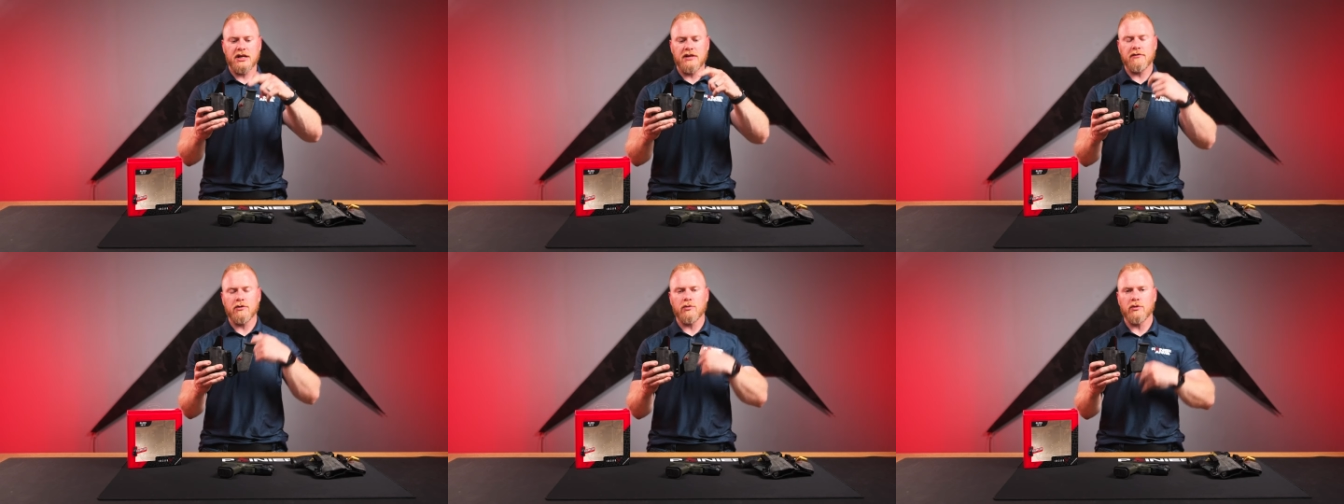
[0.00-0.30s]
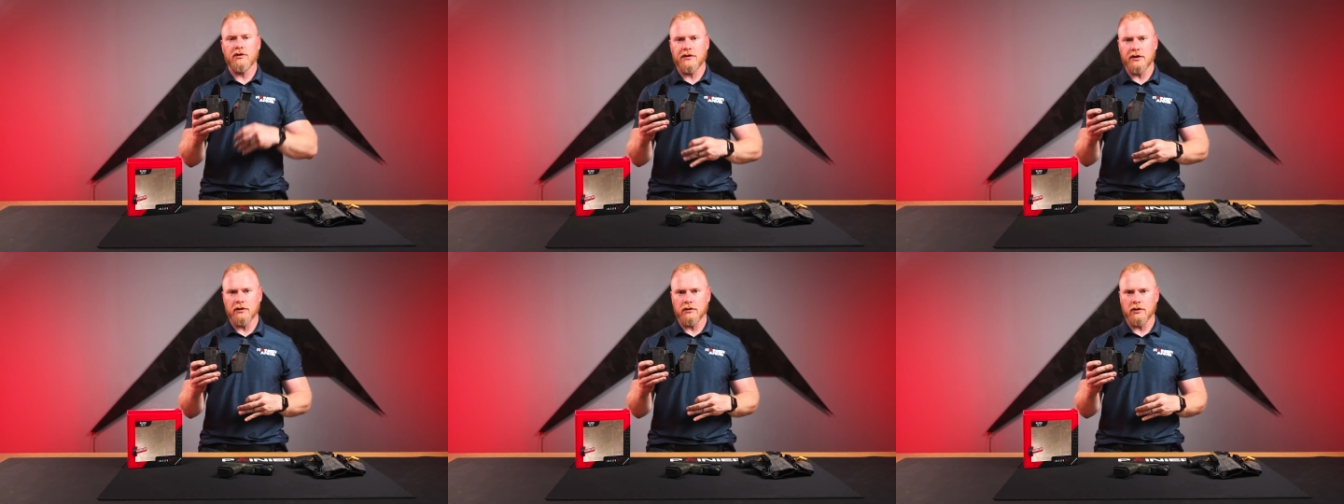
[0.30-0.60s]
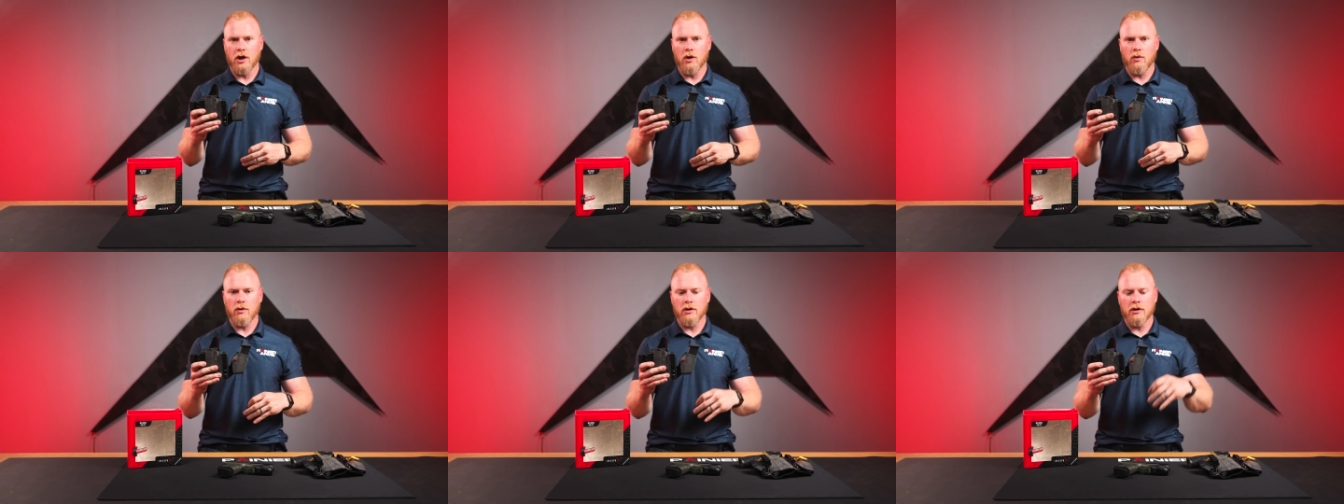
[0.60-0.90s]
even with it
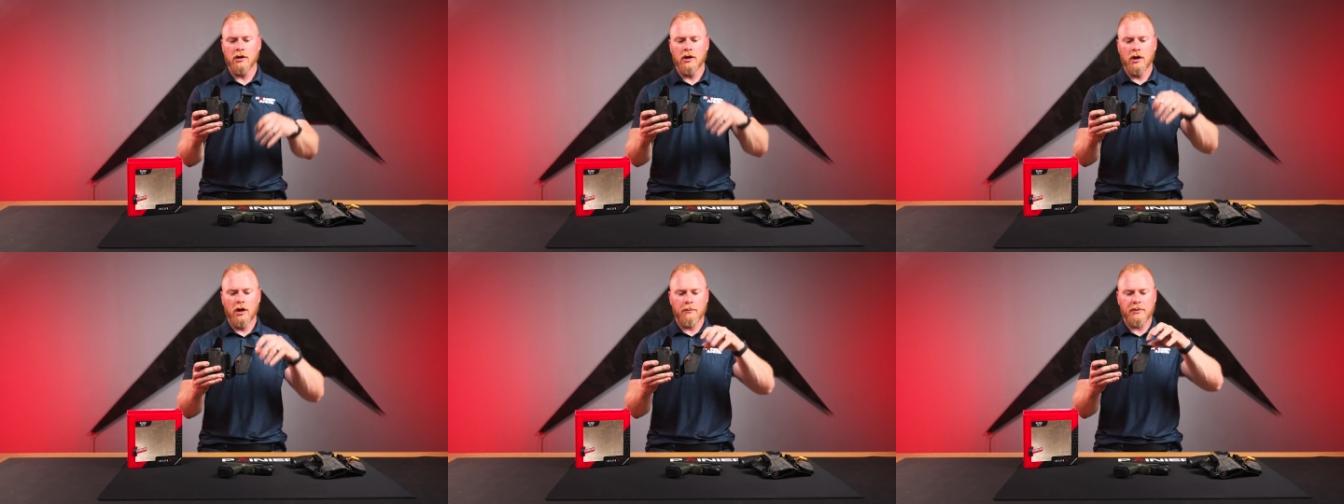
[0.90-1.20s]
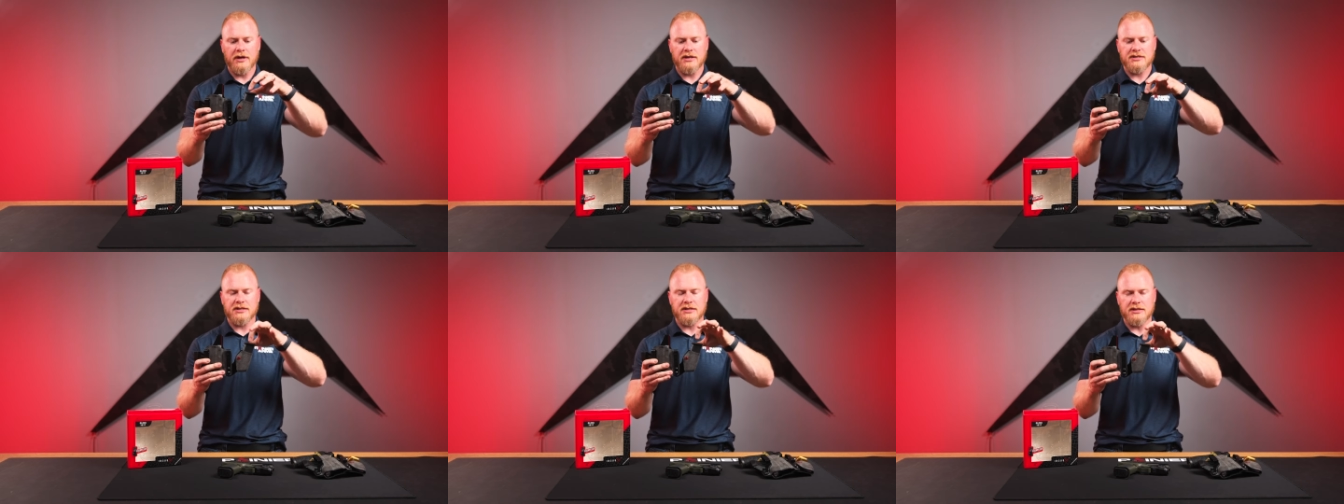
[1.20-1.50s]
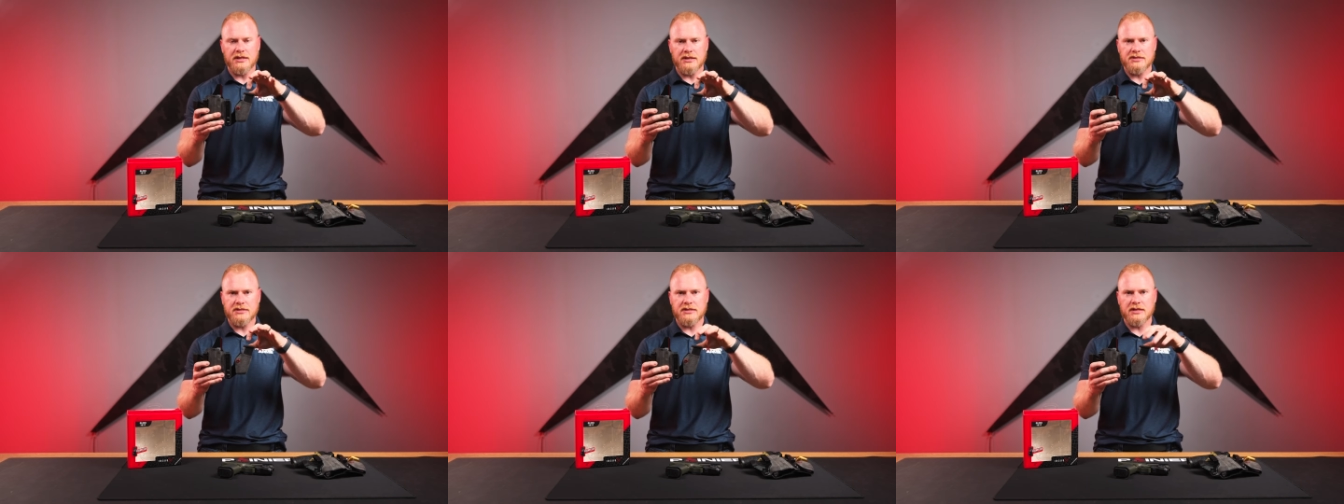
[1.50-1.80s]
lower, because it
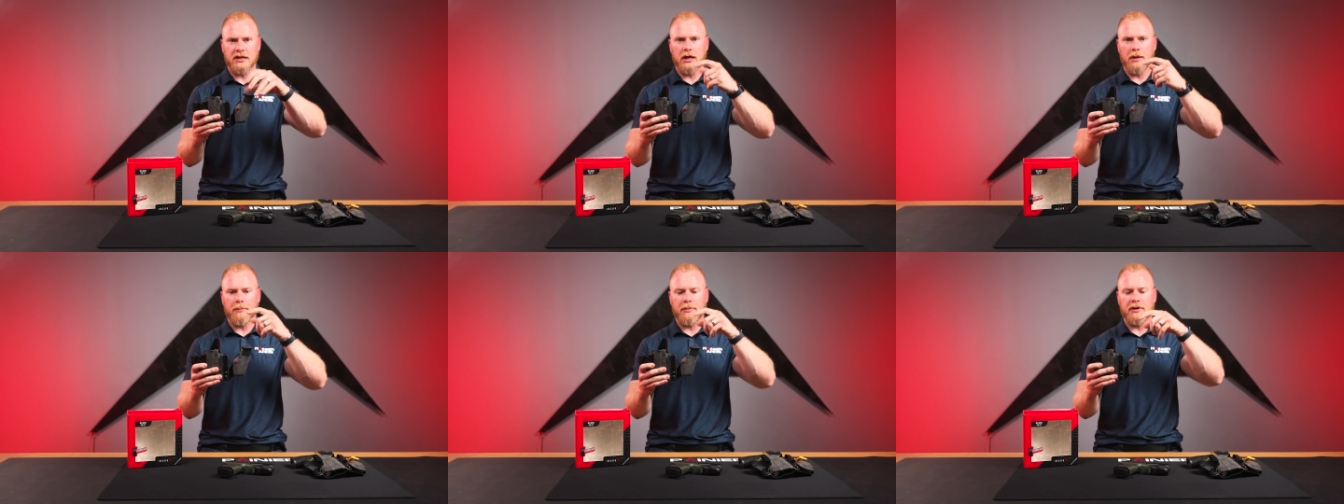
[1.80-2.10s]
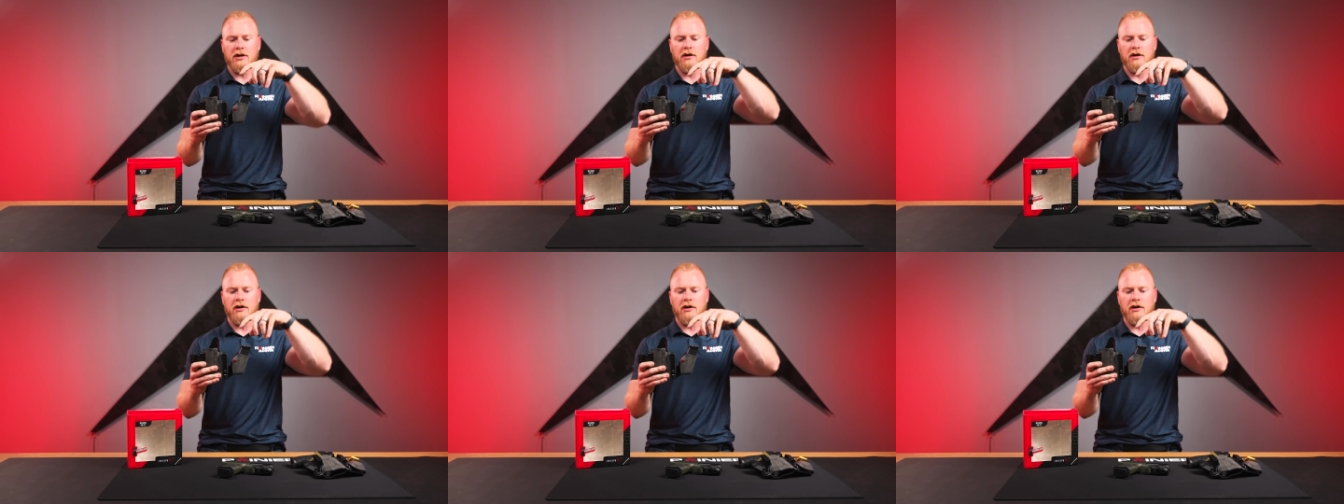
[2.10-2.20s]
does stick up